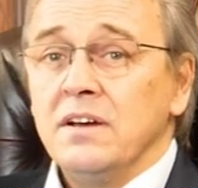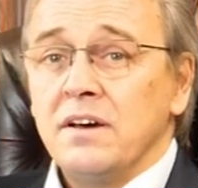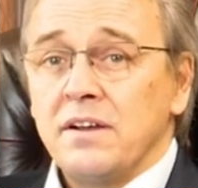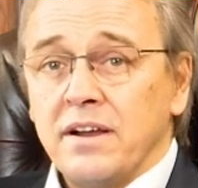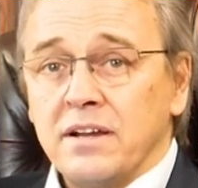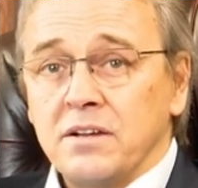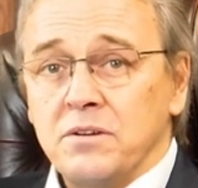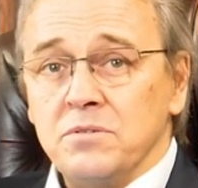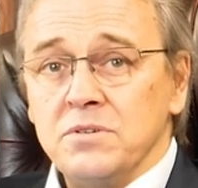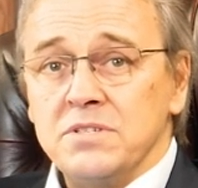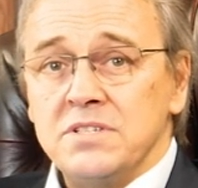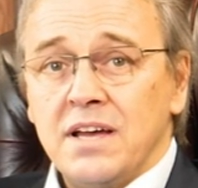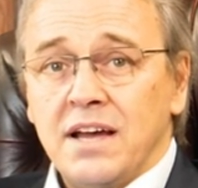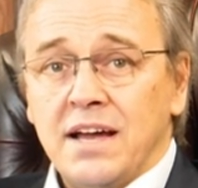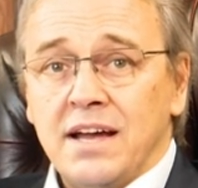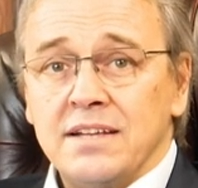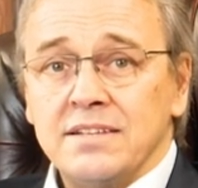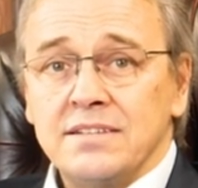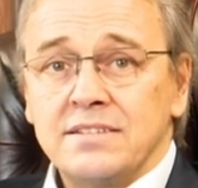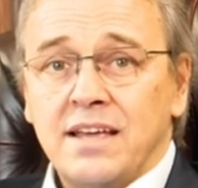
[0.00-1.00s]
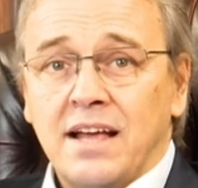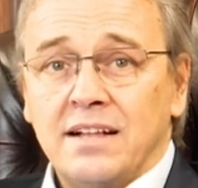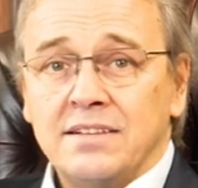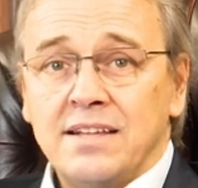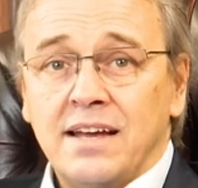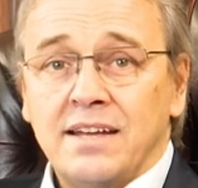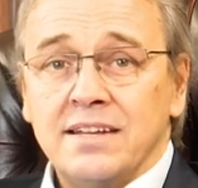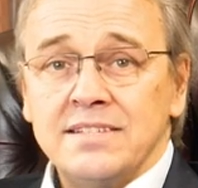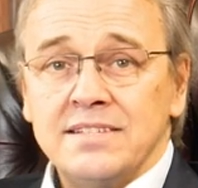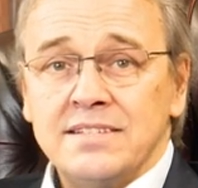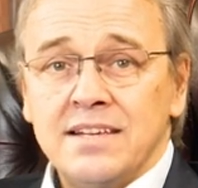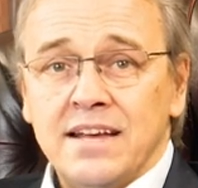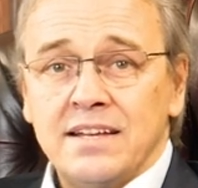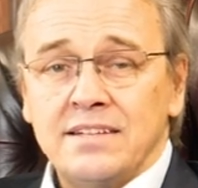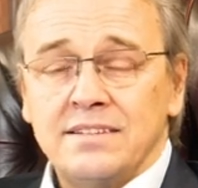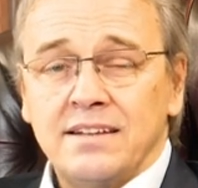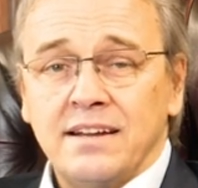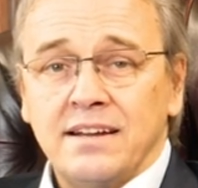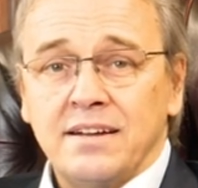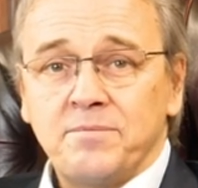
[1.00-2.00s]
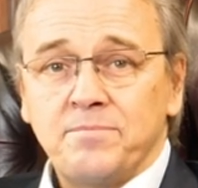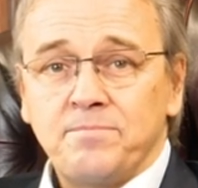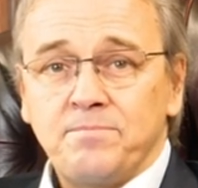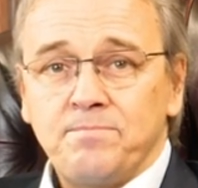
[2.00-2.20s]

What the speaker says: Ragusa and Caltanissetta.